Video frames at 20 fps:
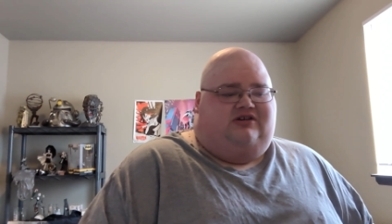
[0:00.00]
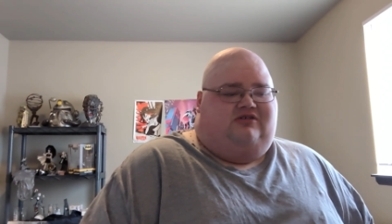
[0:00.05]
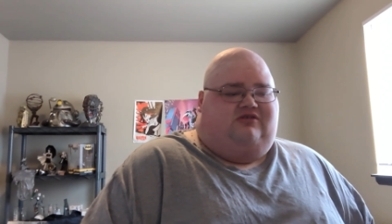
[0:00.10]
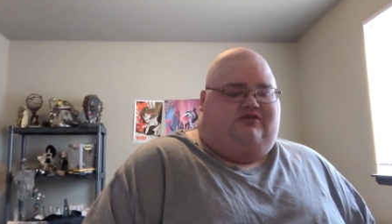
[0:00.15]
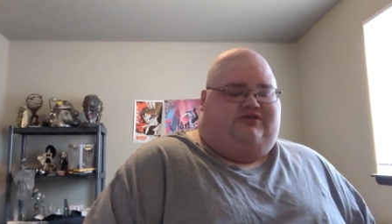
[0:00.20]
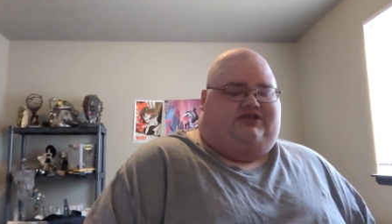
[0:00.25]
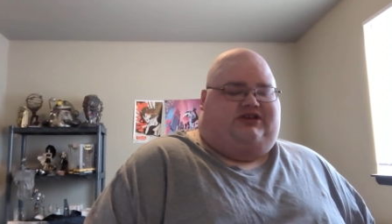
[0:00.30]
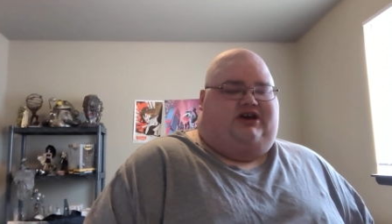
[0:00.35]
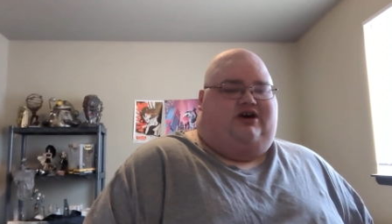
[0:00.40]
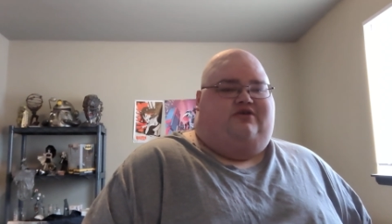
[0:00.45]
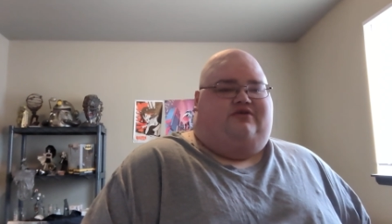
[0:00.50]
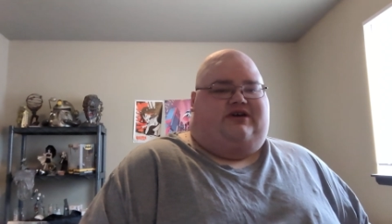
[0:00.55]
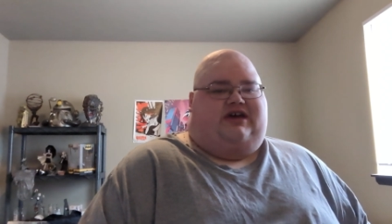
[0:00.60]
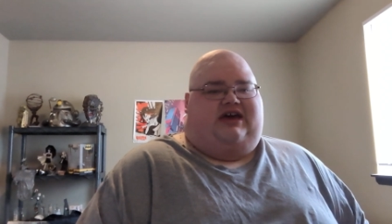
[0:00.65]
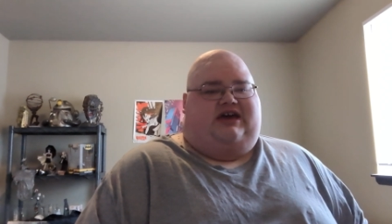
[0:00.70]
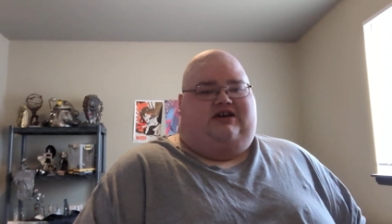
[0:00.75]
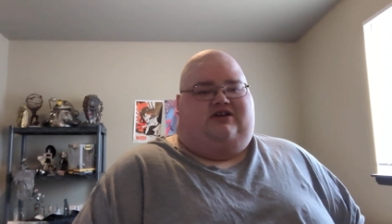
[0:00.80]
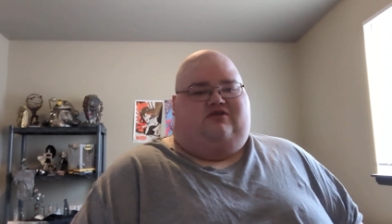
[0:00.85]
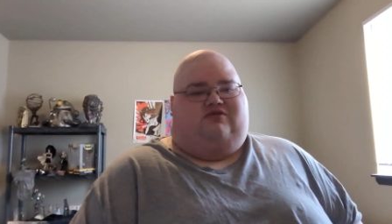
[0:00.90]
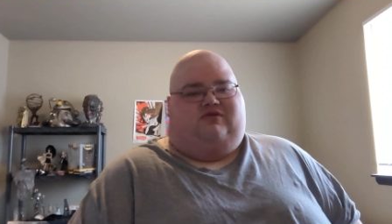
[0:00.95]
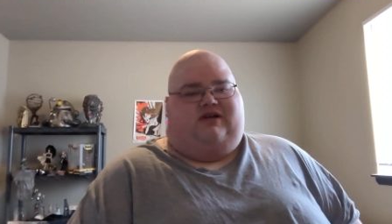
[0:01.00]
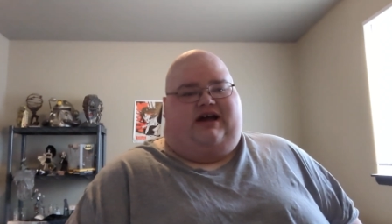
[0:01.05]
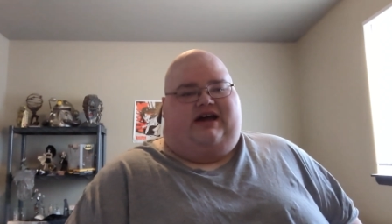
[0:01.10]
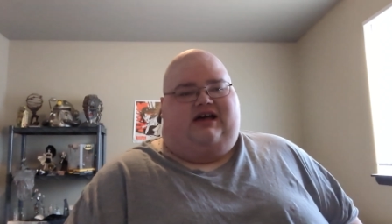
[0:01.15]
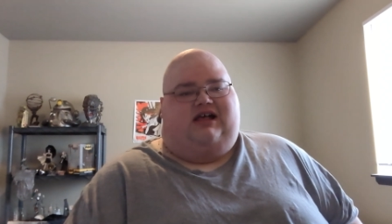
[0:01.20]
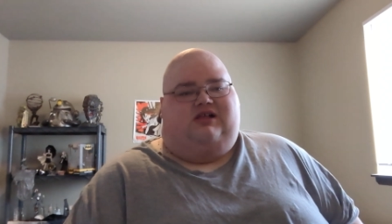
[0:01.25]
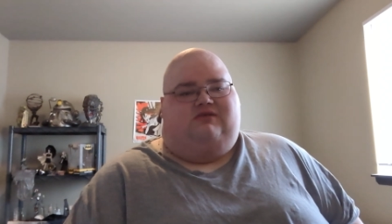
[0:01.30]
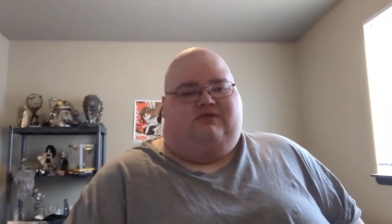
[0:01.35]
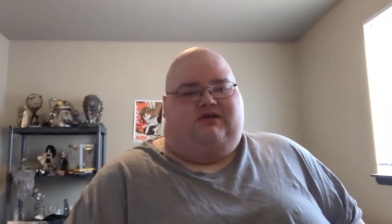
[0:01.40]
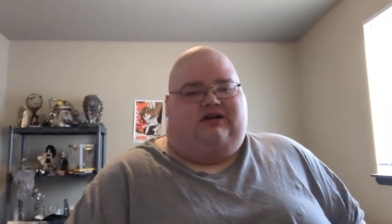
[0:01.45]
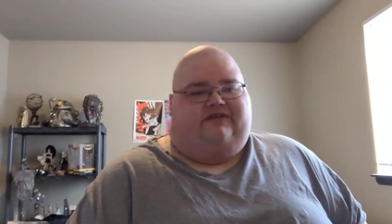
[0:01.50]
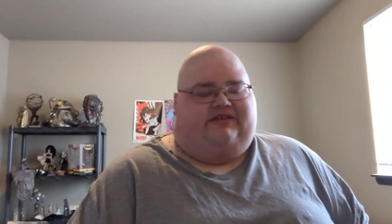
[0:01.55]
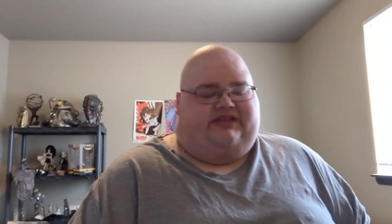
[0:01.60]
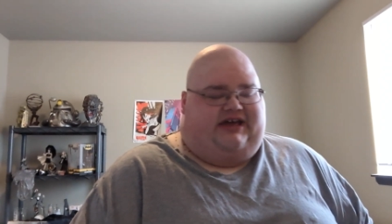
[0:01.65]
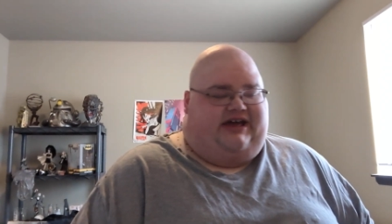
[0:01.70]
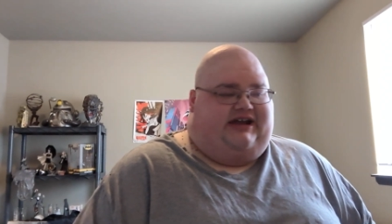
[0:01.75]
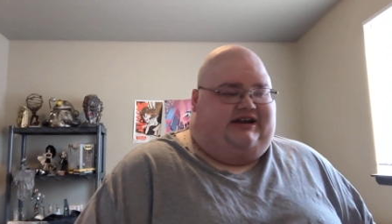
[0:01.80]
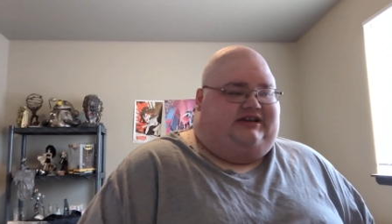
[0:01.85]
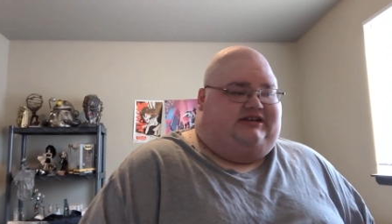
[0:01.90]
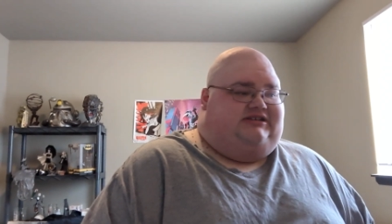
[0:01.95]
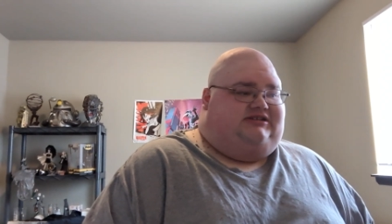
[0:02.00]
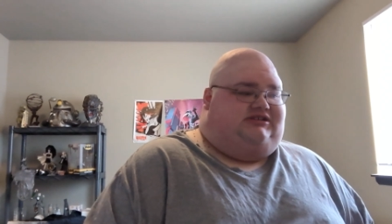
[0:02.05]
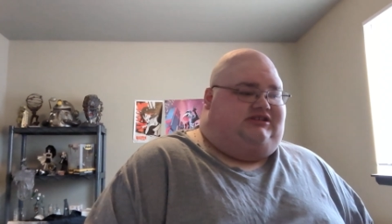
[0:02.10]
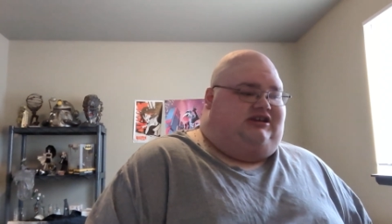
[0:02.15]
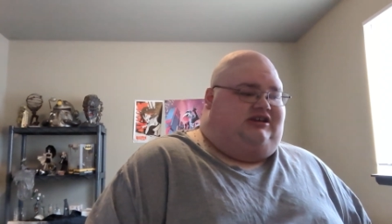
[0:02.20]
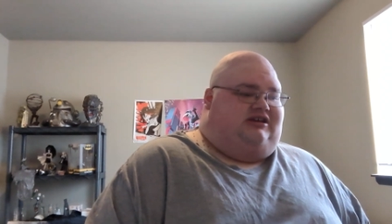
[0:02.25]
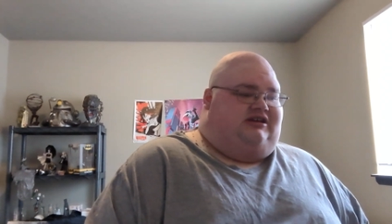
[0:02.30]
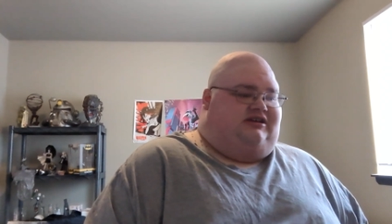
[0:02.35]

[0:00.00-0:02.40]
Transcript: or the OK Corral, wherever that is.